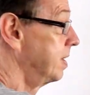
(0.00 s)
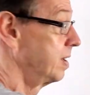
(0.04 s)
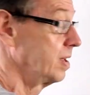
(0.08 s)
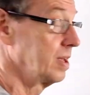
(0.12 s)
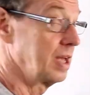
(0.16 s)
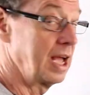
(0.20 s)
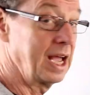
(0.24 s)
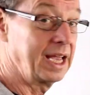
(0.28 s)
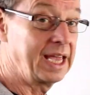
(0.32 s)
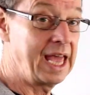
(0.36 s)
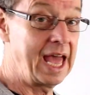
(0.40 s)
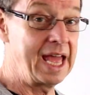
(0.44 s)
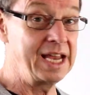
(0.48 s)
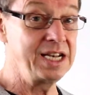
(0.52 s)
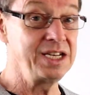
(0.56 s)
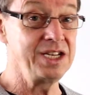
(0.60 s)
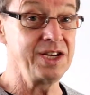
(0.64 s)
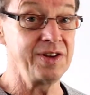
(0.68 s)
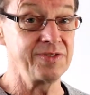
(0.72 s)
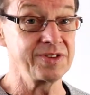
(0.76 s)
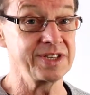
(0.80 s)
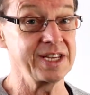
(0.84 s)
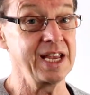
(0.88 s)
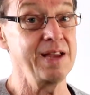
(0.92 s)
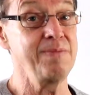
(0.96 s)
Again, you've
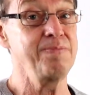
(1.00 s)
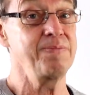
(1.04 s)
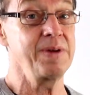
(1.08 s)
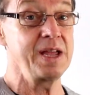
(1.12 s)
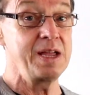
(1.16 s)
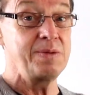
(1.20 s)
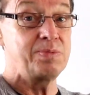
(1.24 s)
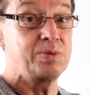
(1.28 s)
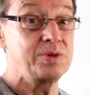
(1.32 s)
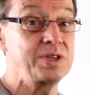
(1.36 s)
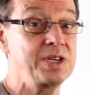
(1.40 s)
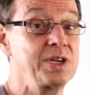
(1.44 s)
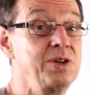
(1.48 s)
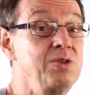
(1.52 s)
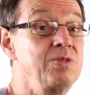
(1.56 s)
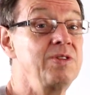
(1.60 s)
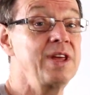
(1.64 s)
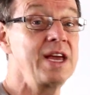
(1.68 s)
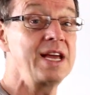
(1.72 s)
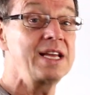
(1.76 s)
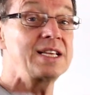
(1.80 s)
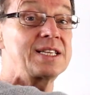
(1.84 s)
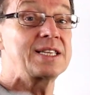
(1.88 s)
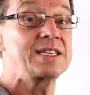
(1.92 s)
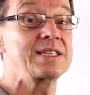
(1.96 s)
seen people do
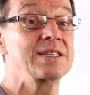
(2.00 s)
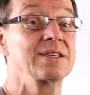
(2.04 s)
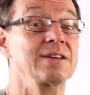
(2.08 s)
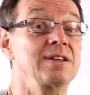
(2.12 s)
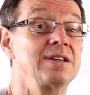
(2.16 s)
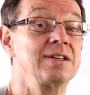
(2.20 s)
this.